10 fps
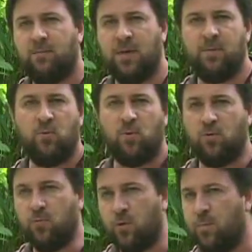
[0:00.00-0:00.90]
People will
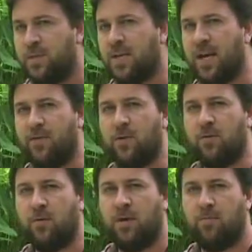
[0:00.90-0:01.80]
group together
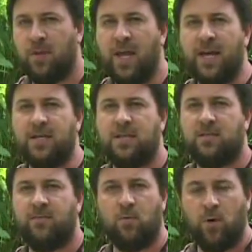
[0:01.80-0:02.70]
plants
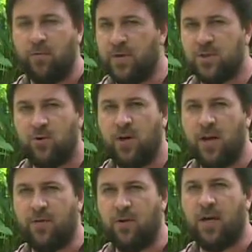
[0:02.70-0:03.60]
for one reason or
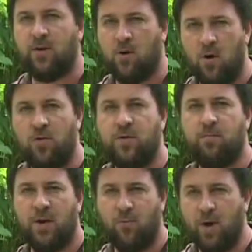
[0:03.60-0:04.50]
another and call them
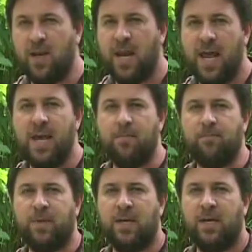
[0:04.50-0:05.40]
by one name
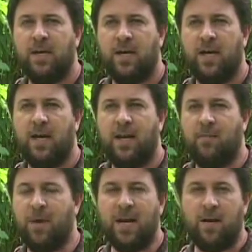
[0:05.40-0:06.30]
and
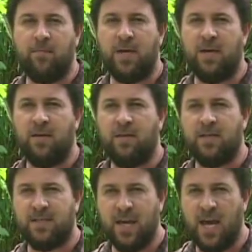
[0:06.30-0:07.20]
it may not be the
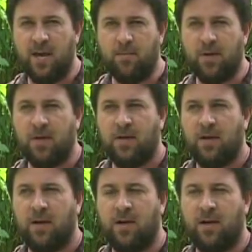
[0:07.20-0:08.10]
same
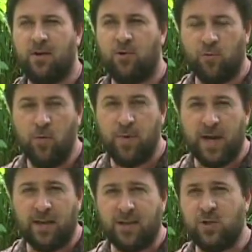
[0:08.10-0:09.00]
uh,
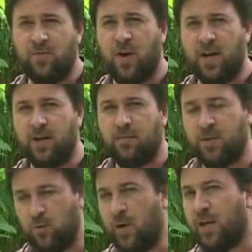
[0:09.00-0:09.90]
grouping that you find
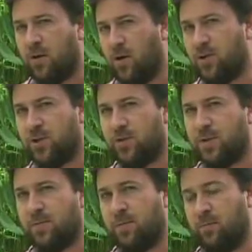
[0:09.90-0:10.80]
between
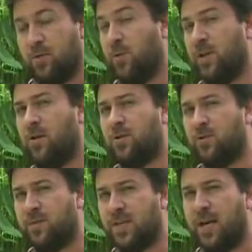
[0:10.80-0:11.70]
cultures, uh, between the
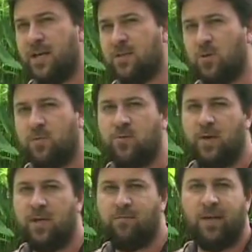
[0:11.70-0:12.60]
culture of science or
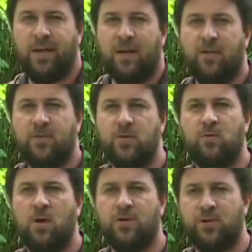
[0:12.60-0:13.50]
between any other two
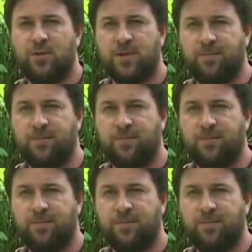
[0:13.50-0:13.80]
cultures.